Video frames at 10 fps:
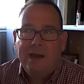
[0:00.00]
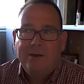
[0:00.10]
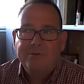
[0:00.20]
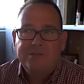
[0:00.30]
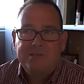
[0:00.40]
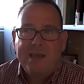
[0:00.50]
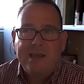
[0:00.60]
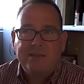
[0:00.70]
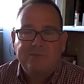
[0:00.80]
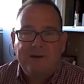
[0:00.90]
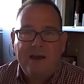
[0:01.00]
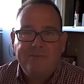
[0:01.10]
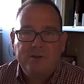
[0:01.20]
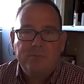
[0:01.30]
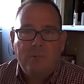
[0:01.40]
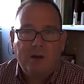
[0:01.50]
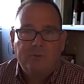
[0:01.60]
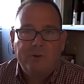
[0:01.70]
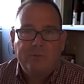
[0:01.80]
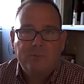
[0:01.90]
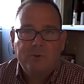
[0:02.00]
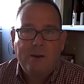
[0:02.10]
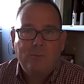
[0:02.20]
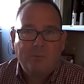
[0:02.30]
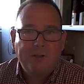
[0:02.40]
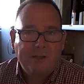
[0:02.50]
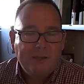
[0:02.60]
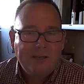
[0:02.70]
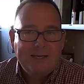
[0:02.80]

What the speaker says: I would say at the 5 year mark, we were probably